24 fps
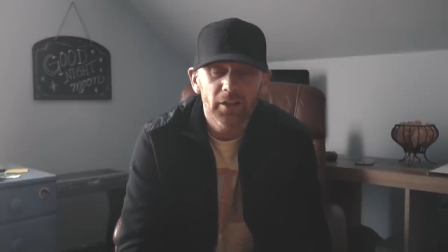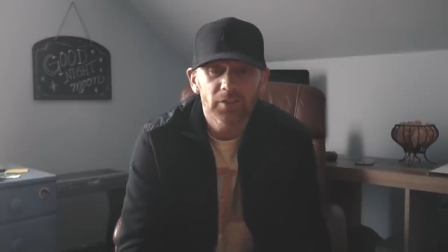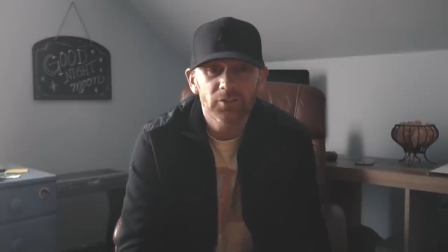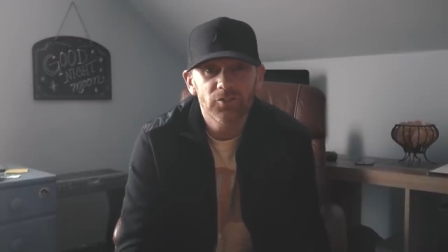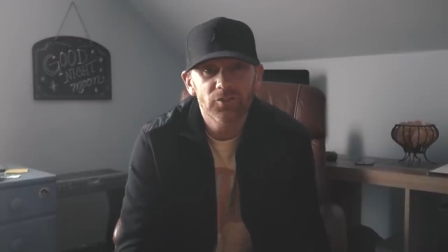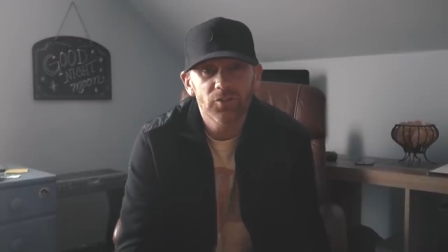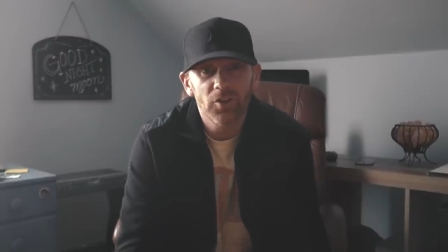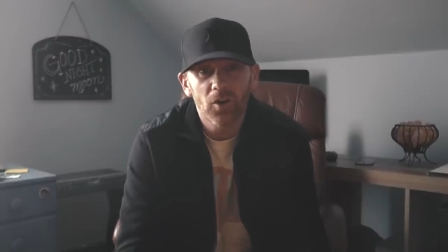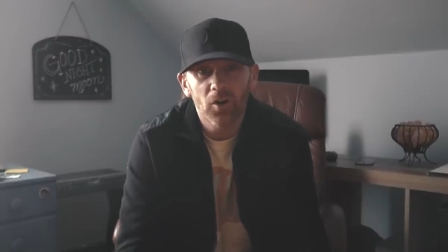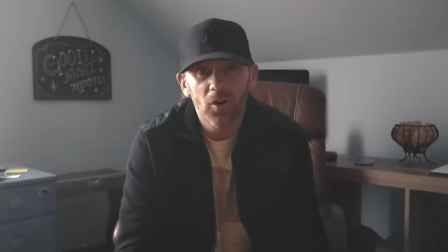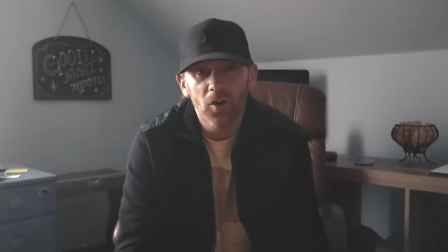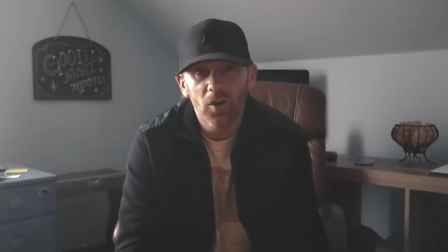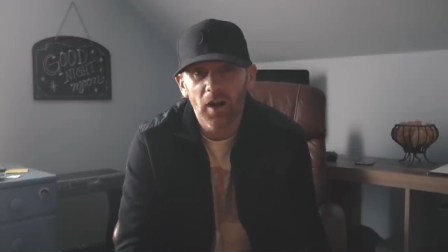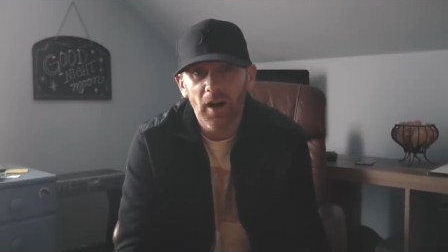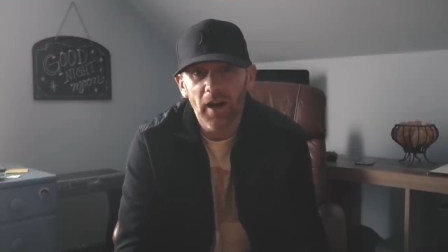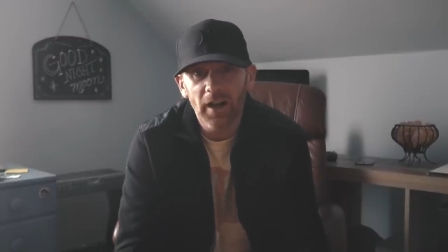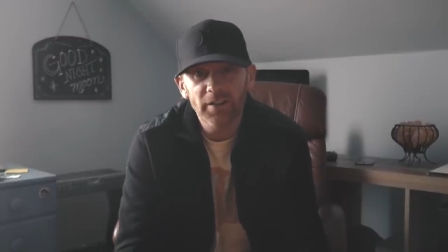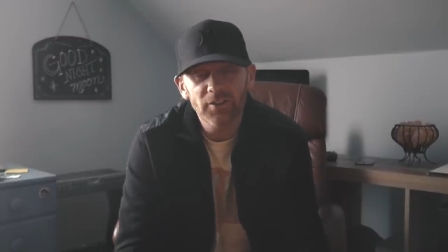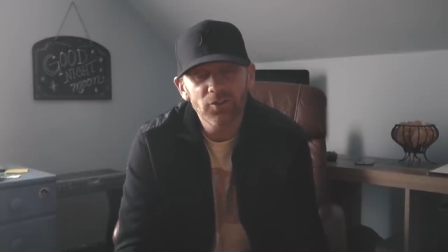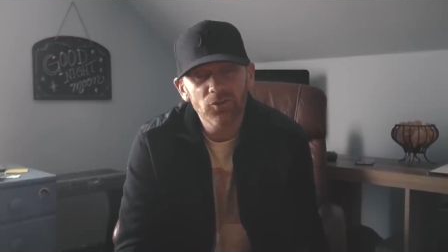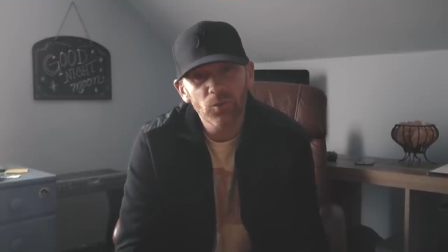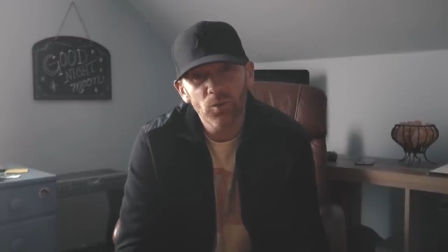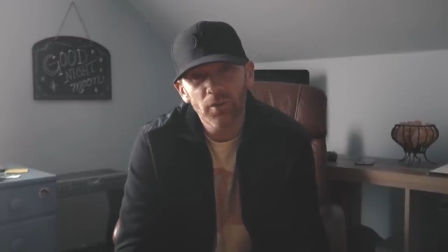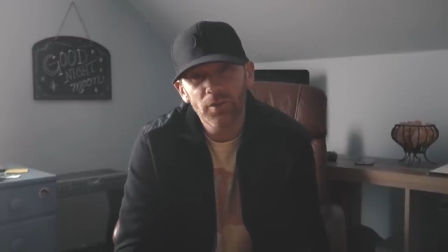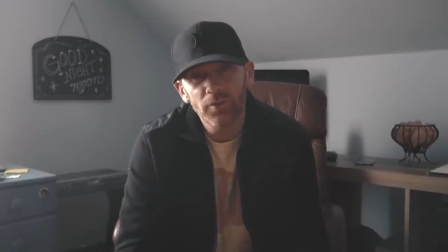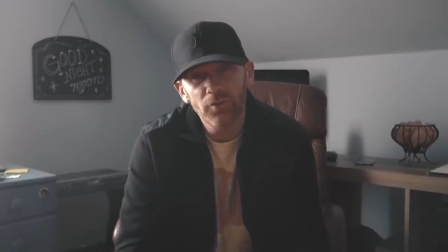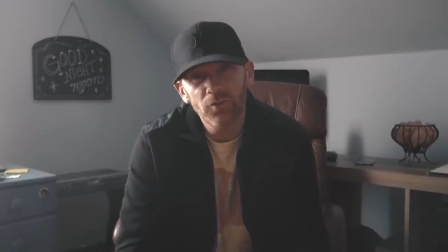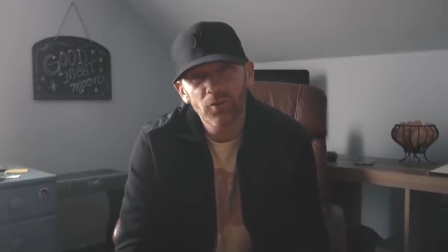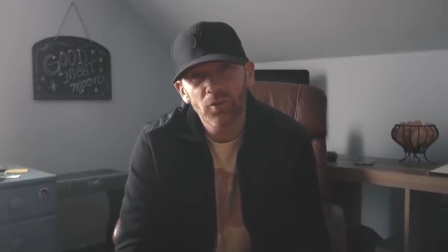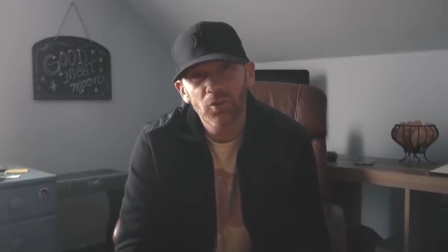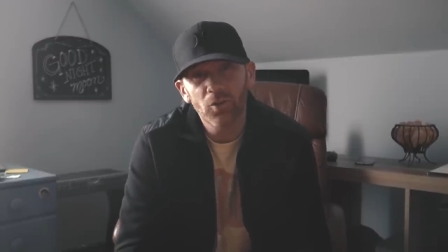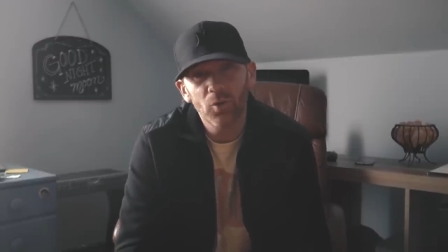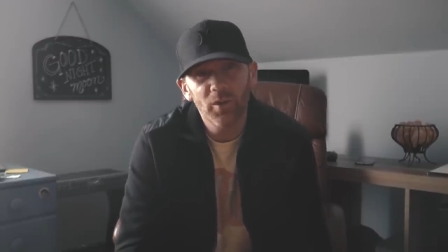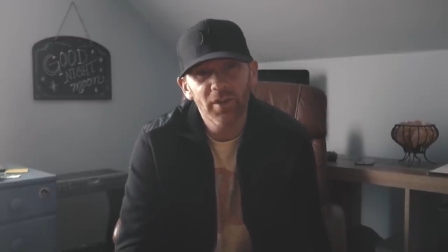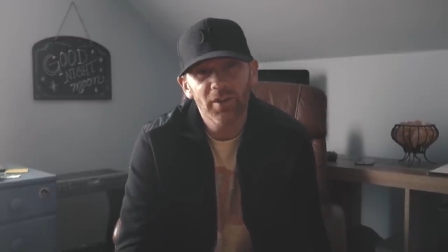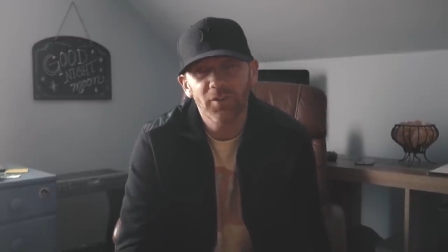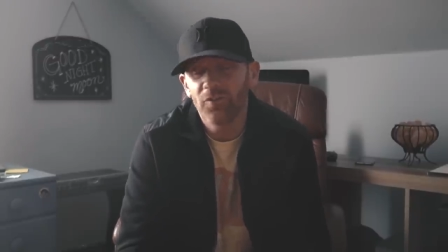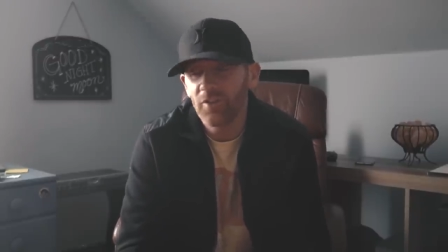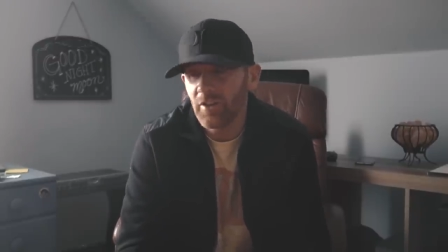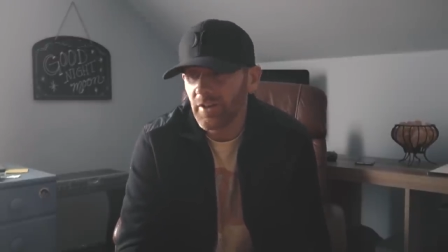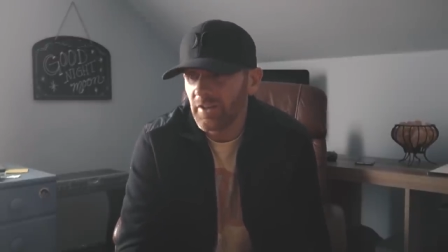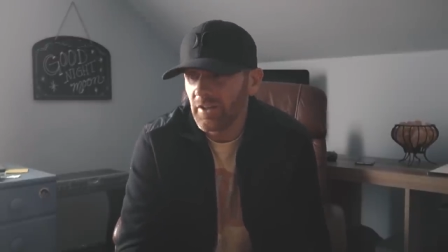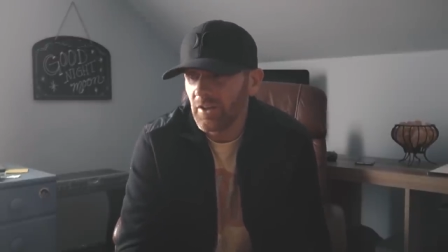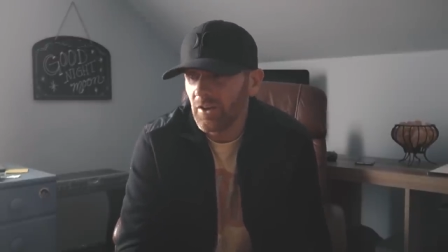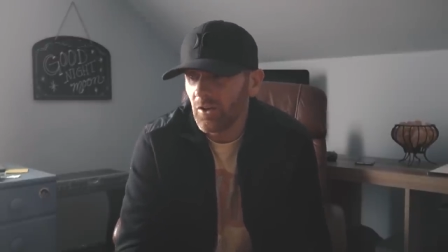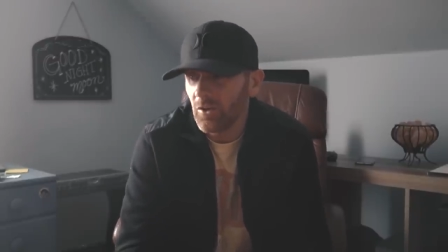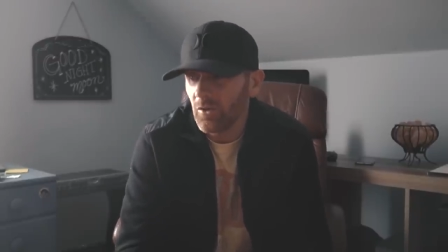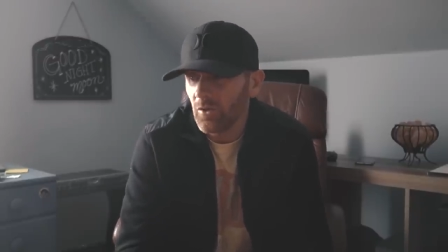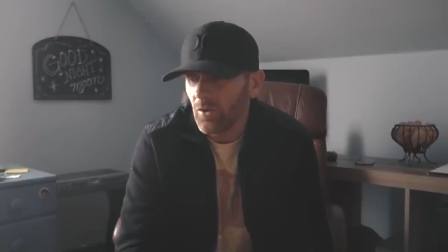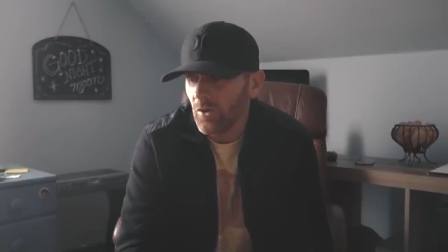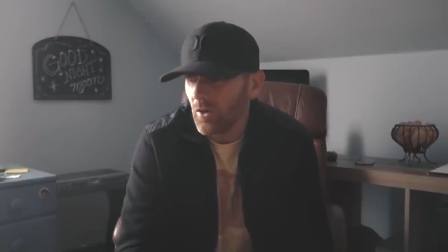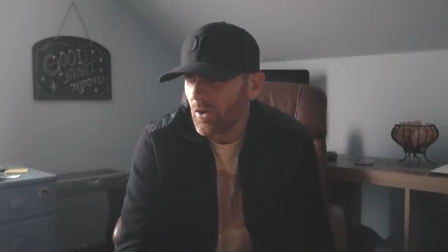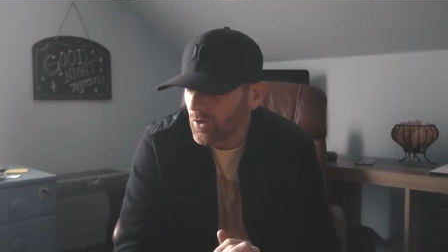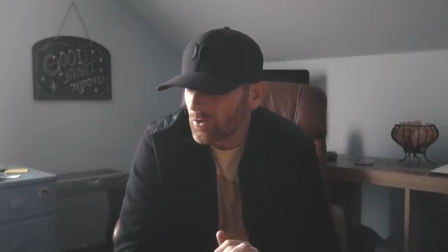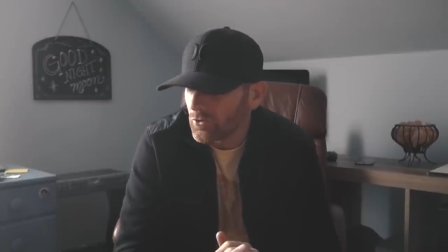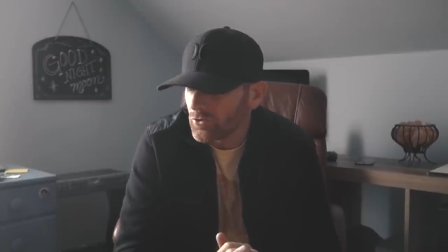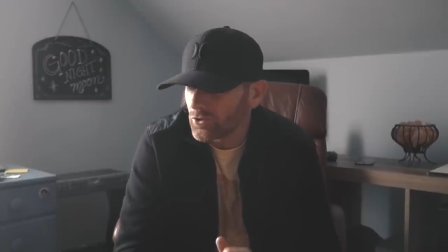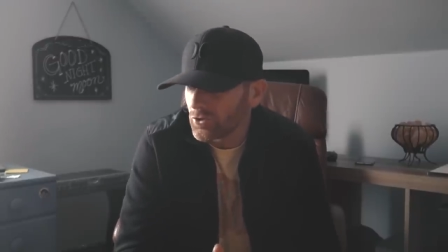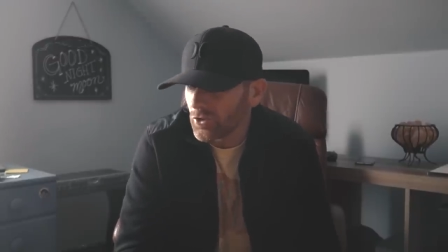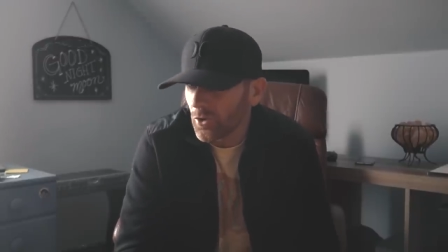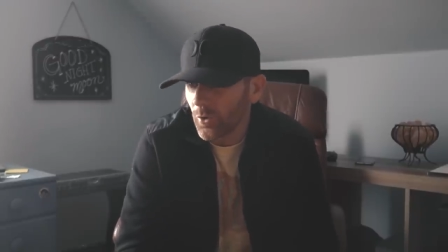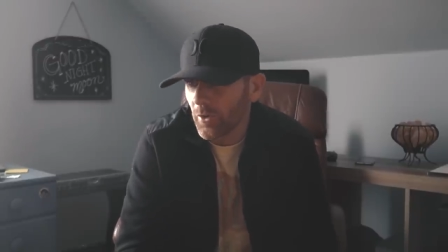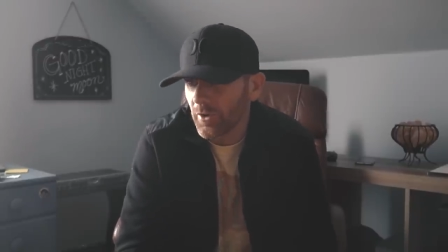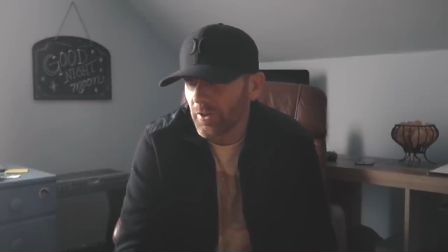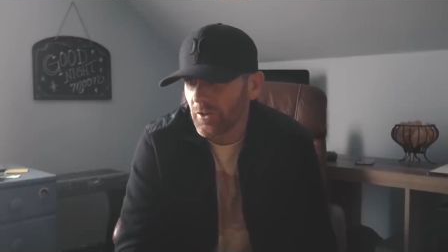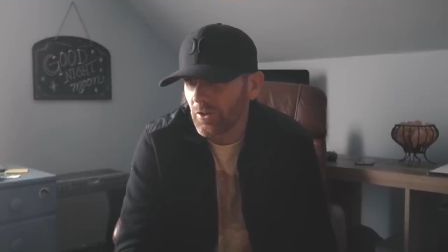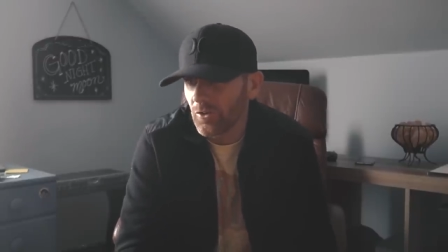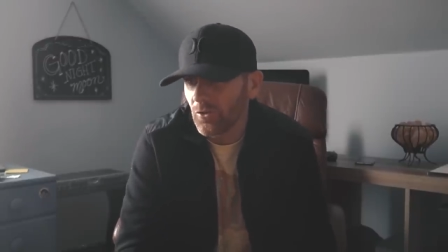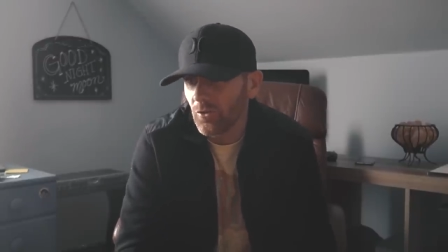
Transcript: so I just want to do a quick video showing